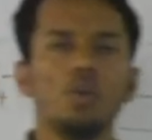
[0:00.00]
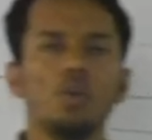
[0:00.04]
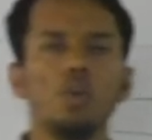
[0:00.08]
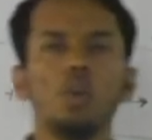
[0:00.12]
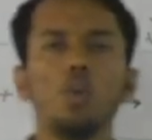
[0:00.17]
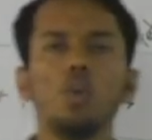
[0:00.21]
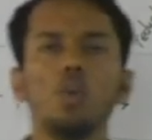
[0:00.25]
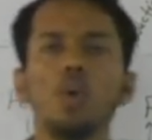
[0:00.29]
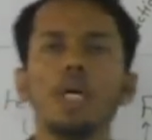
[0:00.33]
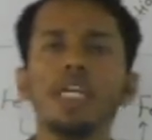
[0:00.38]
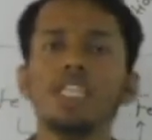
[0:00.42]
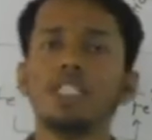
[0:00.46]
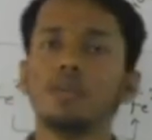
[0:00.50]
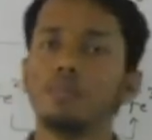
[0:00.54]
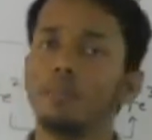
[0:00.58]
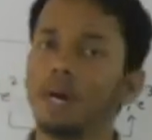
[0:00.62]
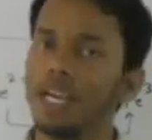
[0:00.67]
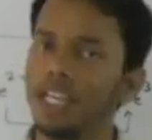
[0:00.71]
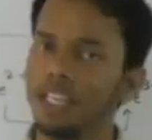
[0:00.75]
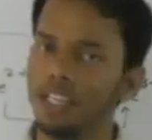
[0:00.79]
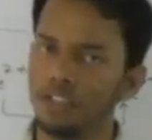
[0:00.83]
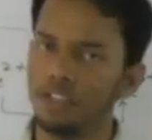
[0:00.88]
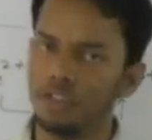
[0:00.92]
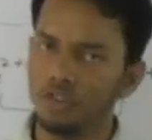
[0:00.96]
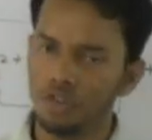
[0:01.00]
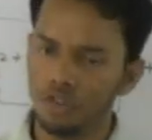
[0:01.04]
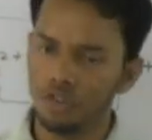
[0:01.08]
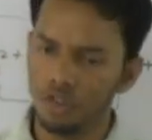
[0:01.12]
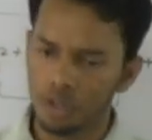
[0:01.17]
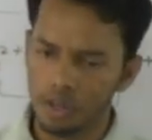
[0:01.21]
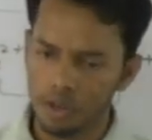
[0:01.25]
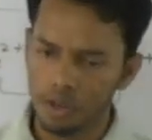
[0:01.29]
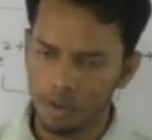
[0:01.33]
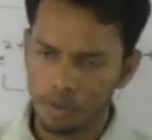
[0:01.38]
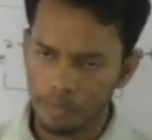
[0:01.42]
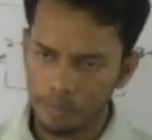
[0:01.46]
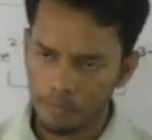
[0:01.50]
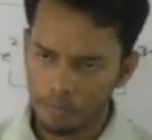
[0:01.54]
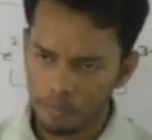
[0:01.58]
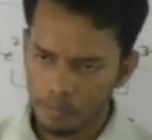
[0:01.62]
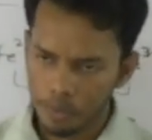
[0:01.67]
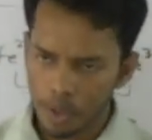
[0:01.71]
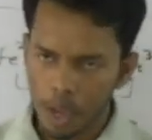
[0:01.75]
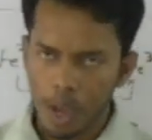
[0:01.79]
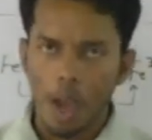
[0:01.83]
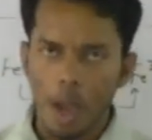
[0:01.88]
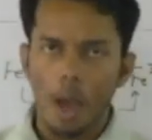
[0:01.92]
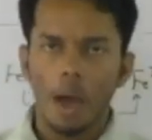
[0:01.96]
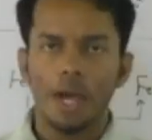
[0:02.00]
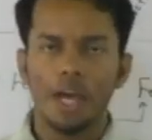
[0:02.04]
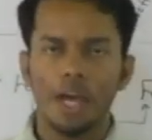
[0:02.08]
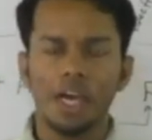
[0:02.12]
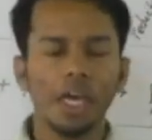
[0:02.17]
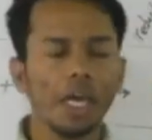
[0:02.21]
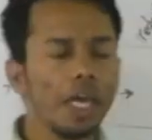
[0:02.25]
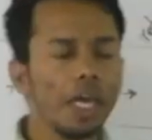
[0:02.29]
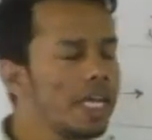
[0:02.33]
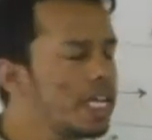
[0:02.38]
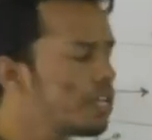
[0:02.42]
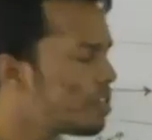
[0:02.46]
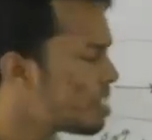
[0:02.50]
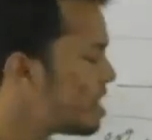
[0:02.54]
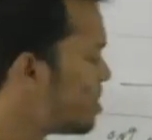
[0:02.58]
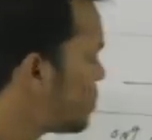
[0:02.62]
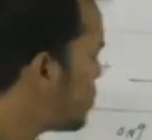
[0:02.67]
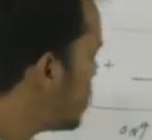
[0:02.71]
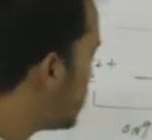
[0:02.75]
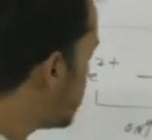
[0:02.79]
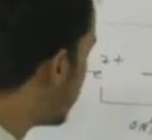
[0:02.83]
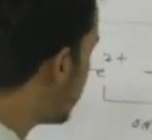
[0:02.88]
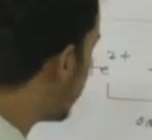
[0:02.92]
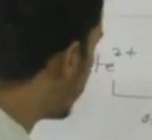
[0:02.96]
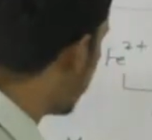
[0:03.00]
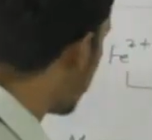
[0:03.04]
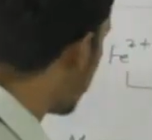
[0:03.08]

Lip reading: OH minus. Here you can see there is